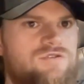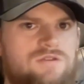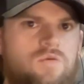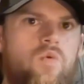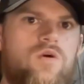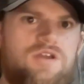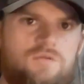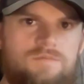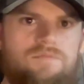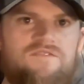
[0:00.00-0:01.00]
or like working
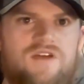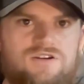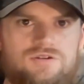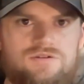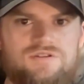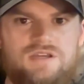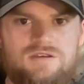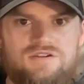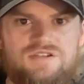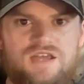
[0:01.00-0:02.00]
with professionals like
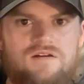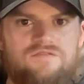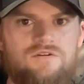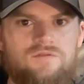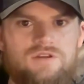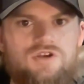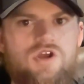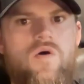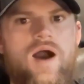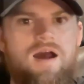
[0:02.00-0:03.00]
yourself that really
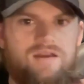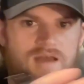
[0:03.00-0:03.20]
know how to